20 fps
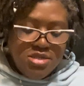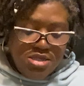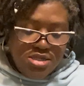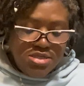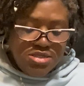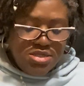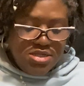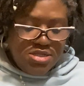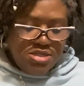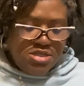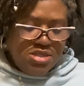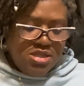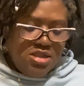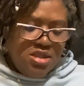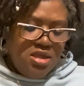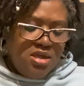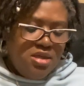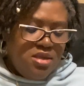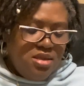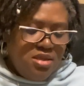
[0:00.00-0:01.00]
this is
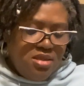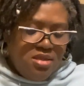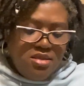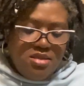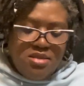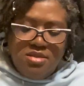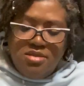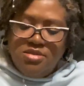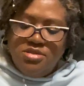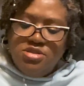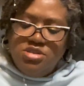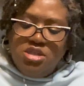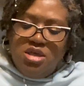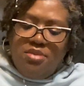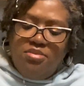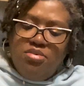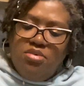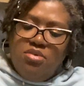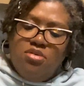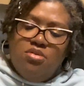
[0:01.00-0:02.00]
the
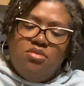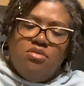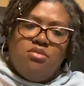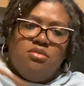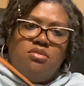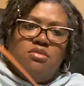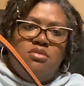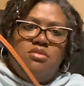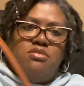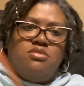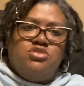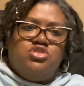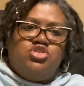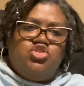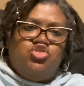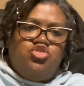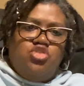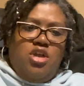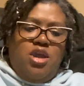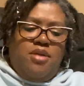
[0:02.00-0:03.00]
double
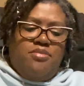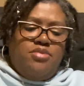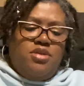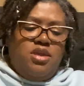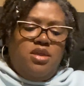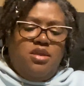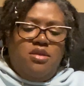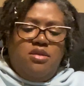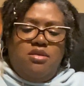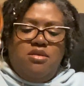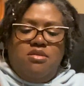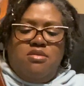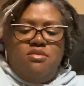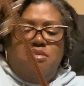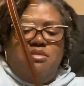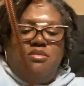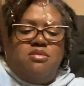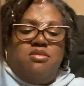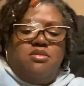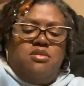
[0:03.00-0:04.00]
strap here
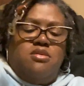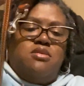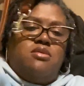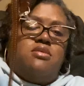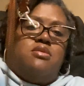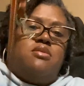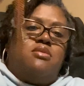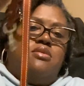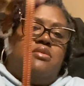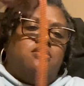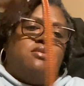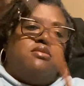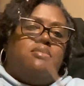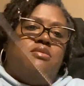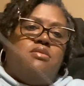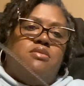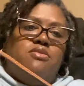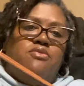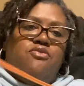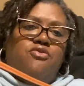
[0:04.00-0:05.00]

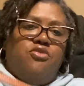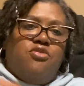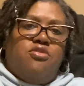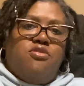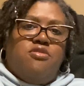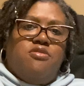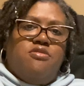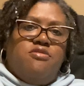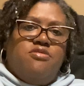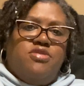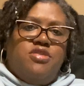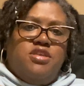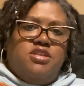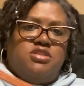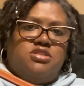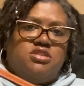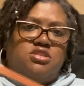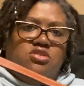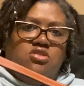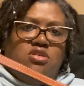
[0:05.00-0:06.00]
for
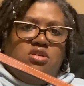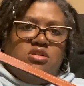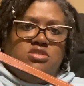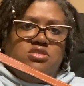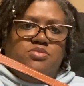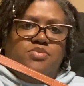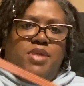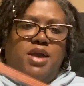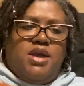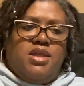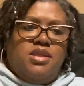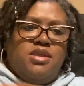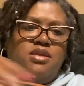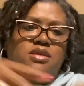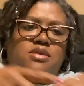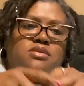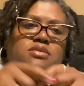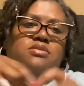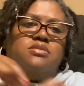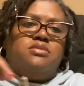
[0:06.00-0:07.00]
this crossbody.
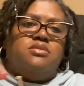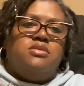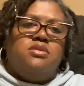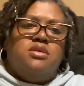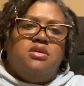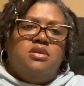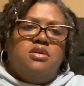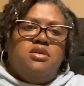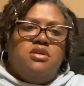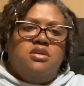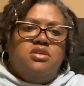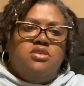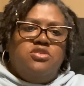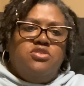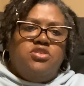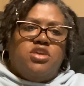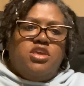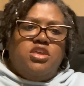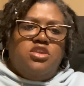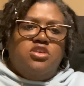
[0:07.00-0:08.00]
You
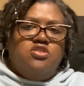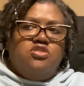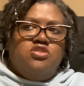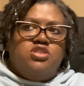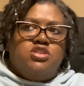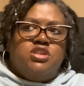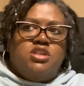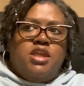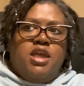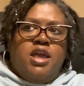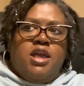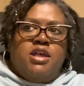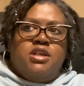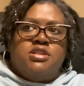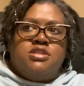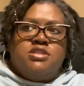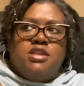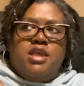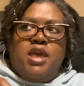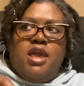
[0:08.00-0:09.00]
can use it
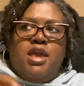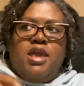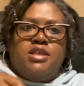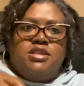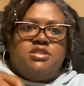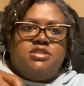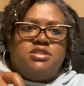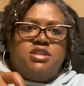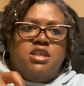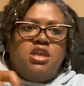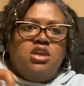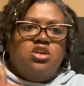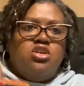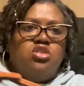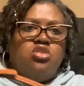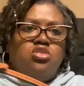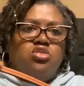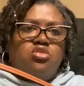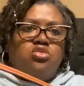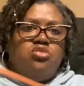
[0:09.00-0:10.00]
as a
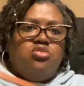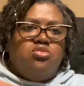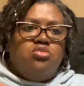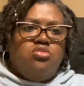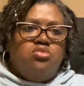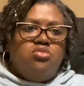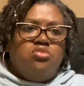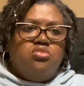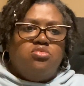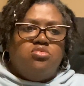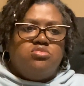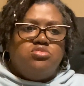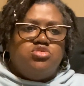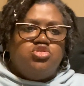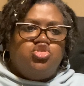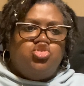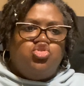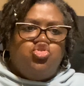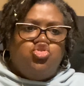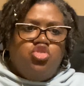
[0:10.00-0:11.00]
single
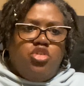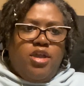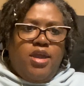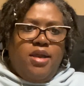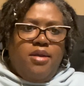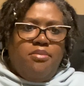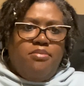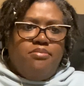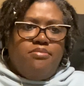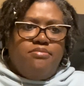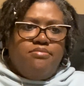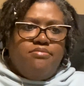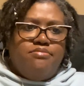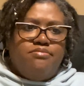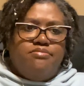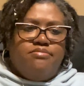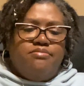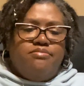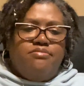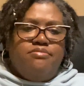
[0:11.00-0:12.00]
strap.
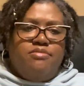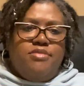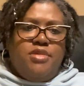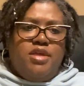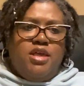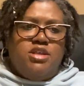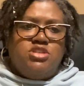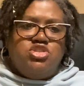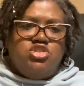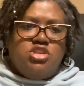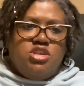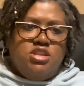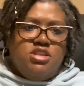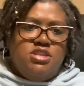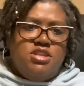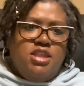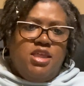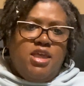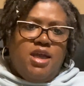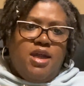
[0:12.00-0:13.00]
As you can
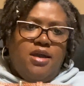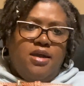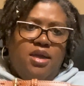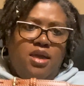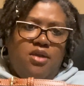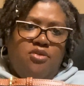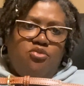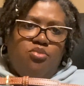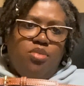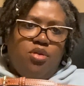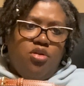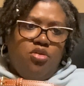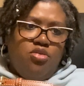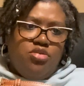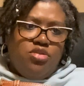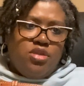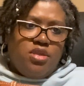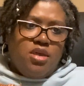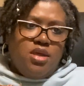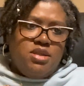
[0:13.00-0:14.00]
see, I have
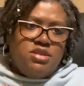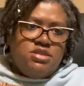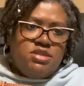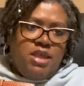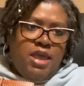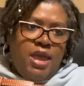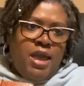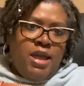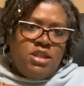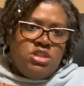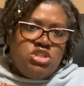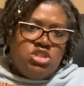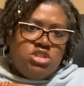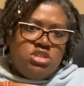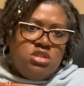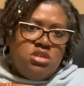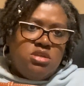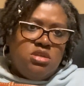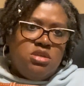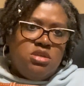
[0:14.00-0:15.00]
both attached